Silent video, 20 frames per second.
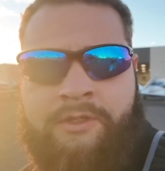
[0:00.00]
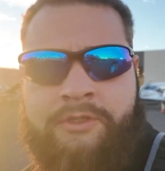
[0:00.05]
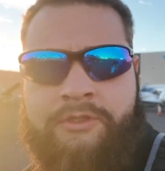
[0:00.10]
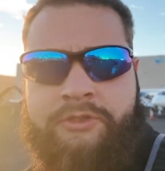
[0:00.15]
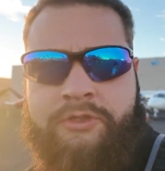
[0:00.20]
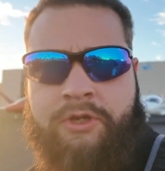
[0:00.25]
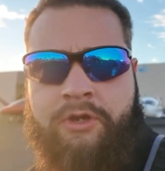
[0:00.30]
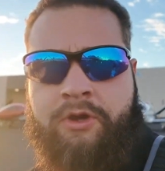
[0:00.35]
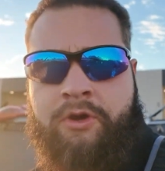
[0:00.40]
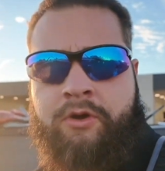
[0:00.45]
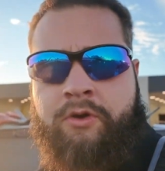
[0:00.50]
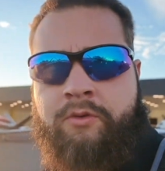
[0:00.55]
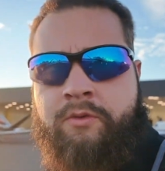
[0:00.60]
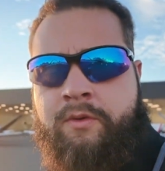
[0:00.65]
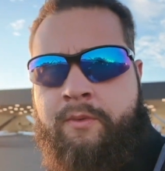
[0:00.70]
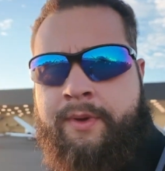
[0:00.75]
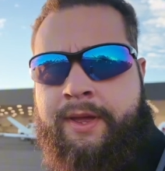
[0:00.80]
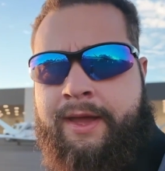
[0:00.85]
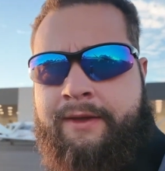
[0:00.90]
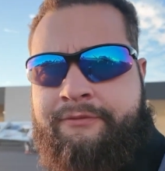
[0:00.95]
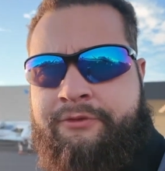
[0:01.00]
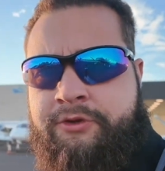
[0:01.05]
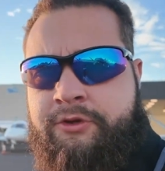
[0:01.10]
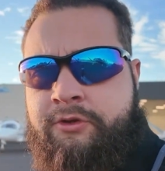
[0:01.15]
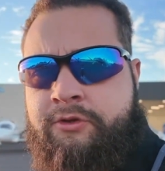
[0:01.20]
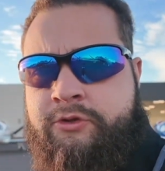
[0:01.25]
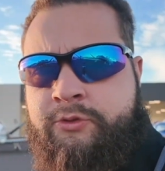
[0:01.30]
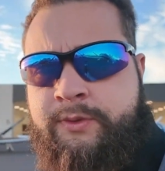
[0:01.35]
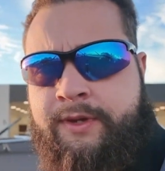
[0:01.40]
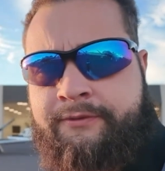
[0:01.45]
So what we have to
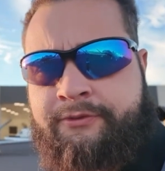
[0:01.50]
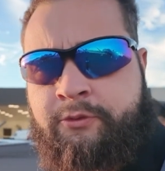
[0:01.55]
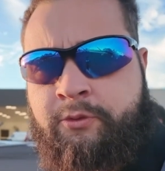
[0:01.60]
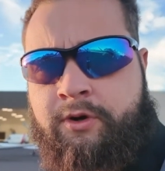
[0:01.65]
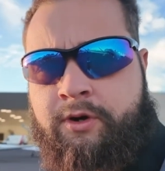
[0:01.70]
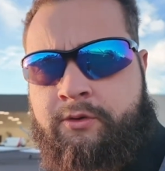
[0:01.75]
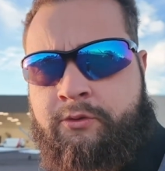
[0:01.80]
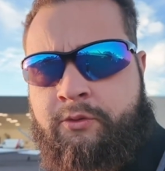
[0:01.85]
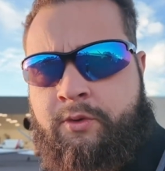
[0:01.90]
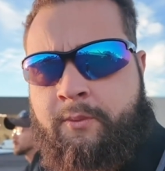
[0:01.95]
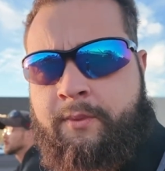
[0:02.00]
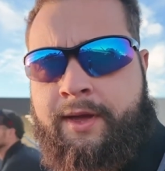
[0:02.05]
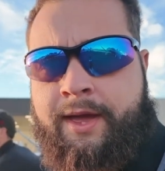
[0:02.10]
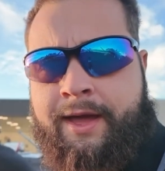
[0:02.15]
do is we have to work with what we